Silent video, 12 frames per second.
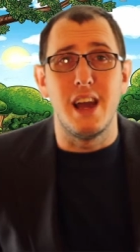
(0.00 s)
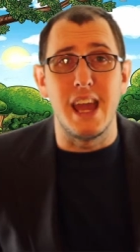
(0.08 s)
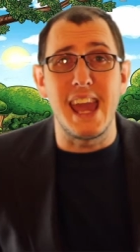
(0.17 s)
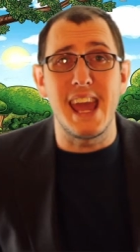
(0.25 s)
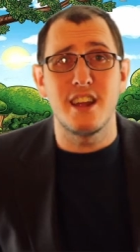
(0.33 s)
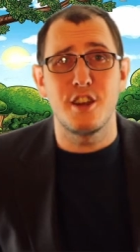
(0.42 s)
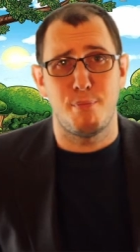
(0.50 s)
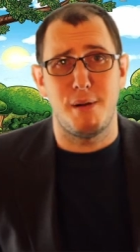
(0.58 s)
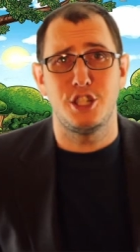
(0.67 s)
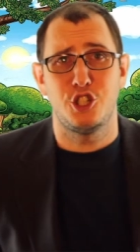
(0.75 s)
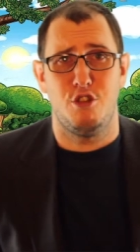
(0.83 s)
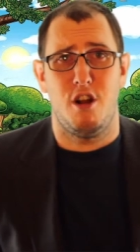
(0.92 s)
And
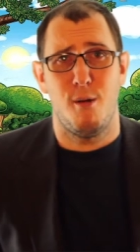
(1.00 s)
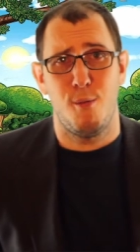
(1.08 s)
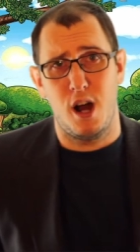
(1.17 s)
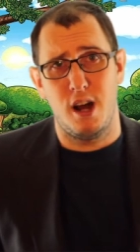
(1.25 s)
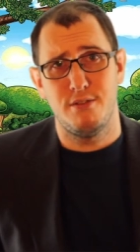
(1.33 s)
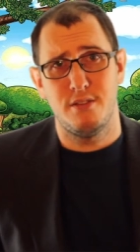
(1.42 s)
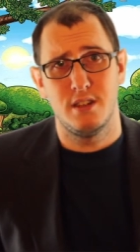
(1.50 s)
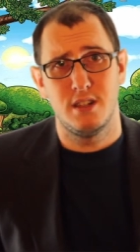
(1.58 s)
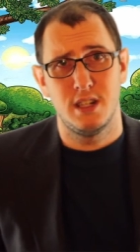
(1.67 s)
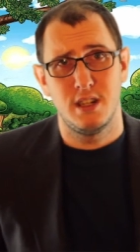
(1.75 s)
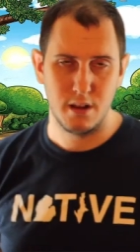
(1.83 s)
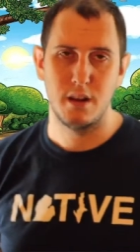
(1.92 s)
bite your arm off?
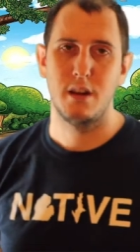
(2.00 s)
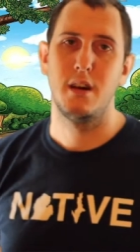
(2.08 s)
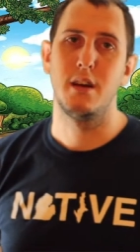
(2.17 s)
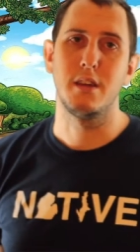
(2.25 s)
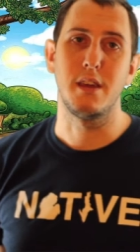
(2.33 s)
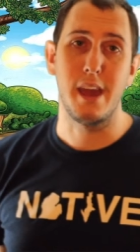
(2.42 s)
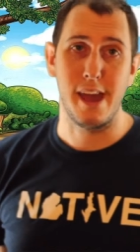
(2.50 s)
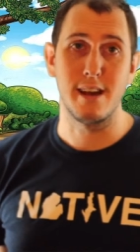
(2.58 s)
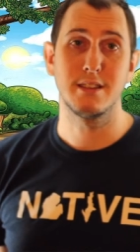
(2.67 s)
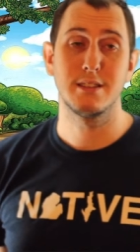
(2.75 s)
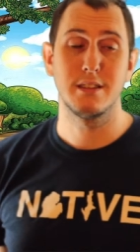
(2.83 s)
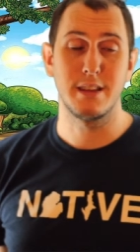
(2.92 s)
Yes,